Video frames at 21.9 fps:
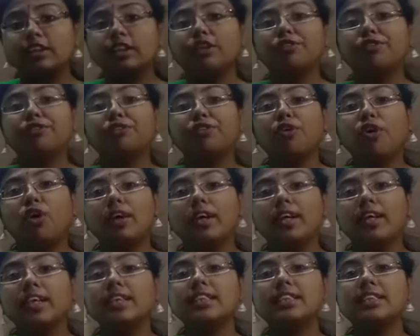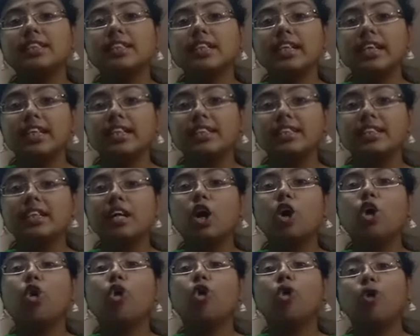the forest is the
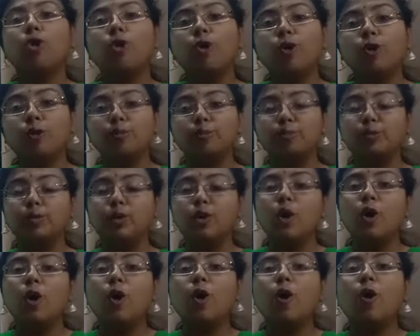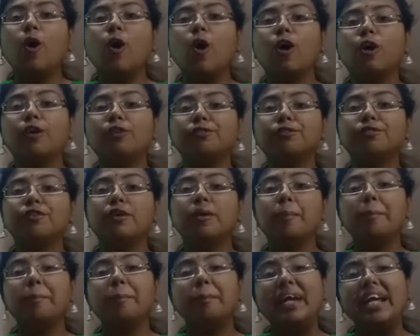home of
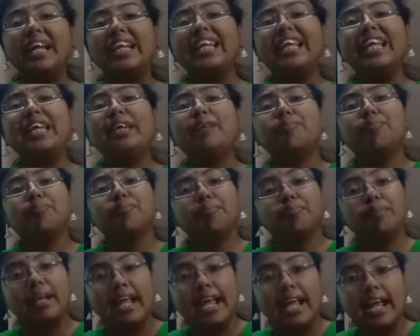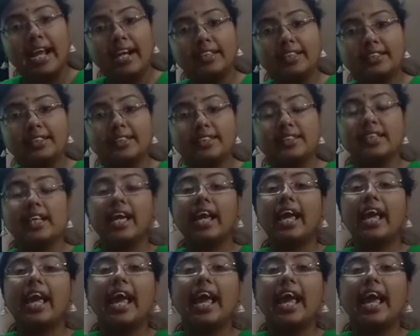many plants,